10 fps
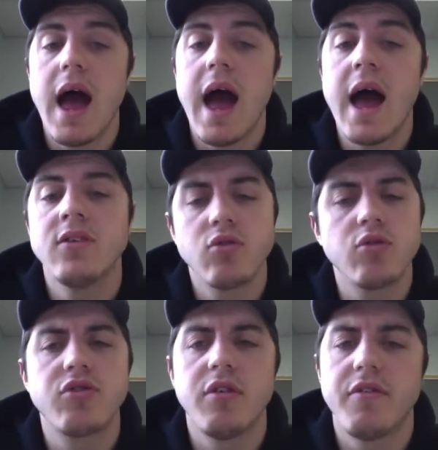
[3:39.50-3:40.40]
And
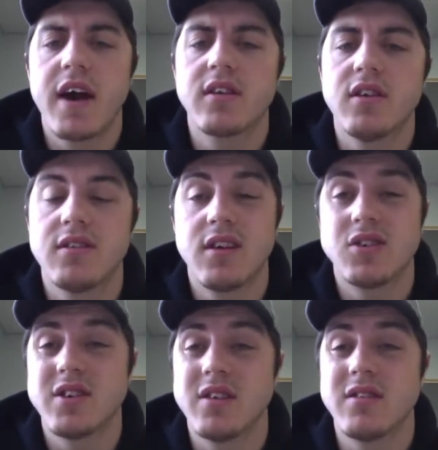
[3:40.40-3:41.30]
also factors
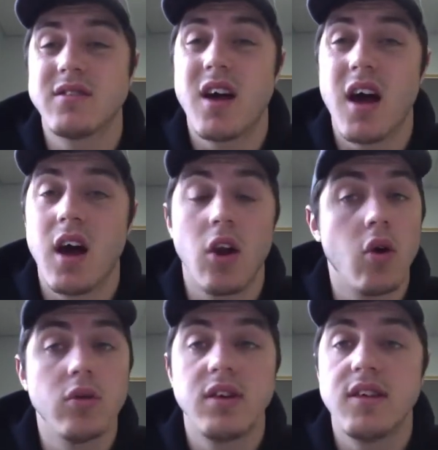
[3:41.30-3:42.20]
such as
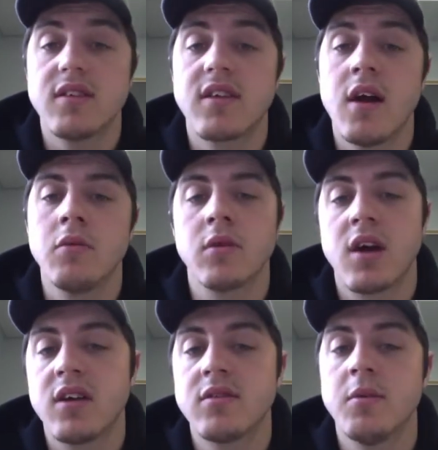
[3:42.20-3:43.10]
loyalty discount,
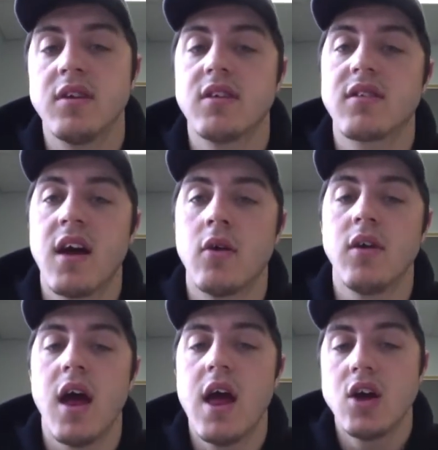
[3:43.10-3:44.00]
customer discount
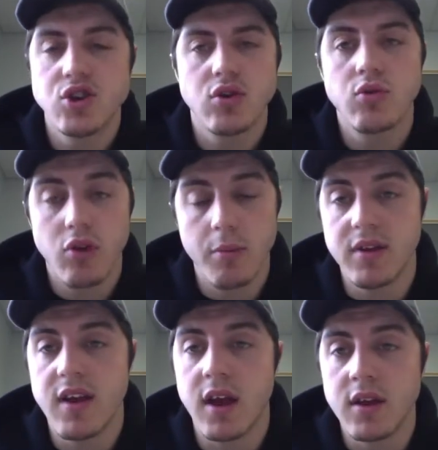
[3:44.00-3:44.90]
should also be
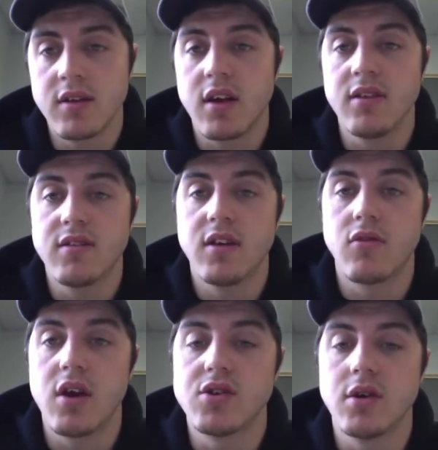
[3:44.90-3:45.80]
taken into
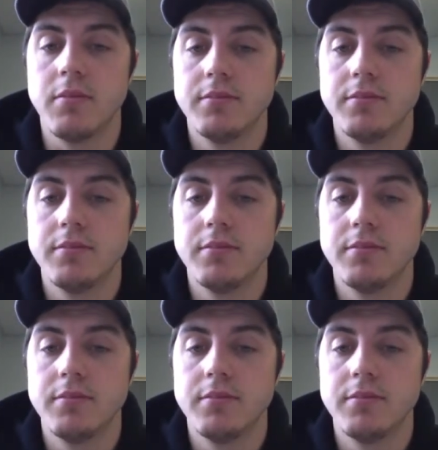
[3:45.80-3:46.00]
consideration.